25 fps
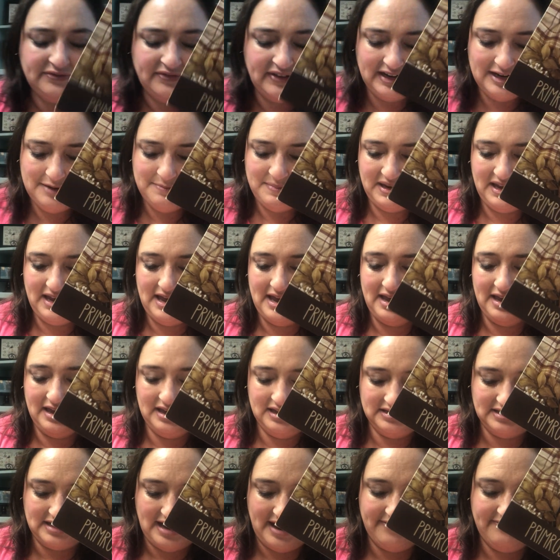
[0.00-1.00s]
funny because
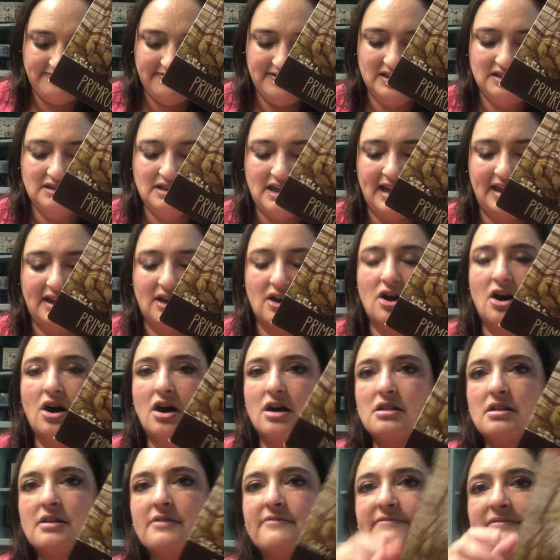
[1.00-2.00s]
I feel like
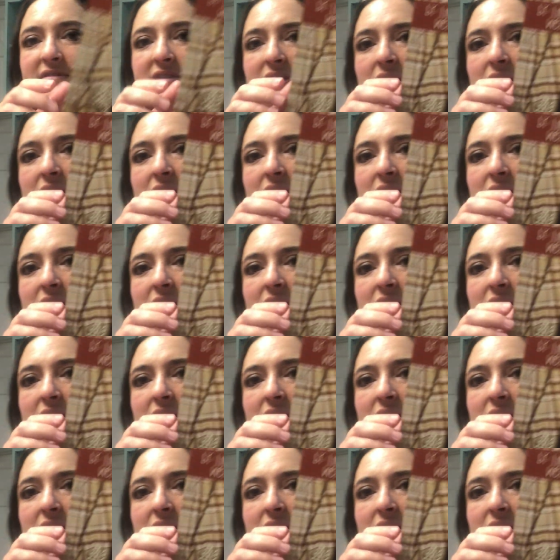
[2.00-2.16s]
all of